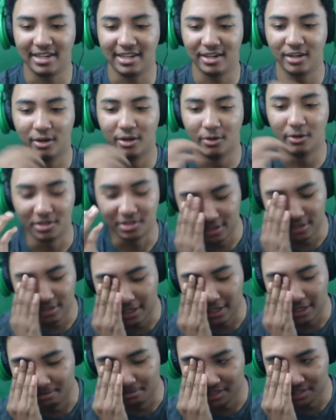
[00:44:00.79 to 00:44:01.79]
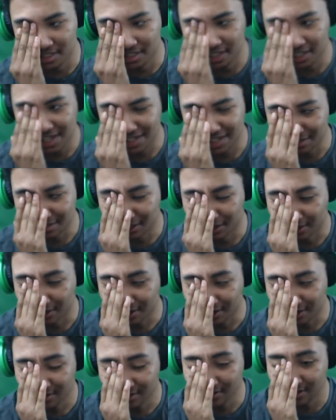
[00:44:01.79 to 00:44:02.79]
girl. What's her name? She's the last
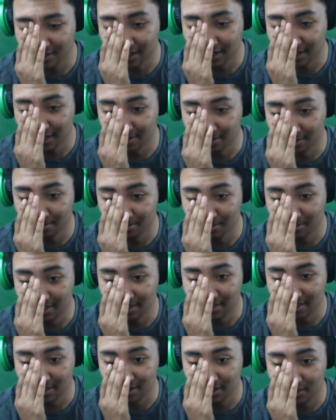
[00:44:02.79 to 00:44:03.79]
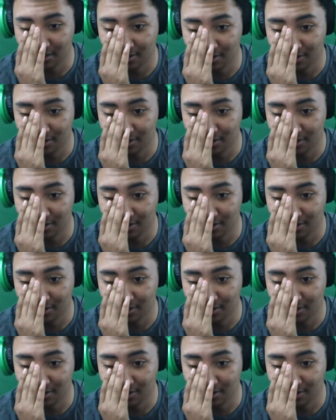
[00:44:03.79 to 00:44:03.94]
Stark. That's a girl.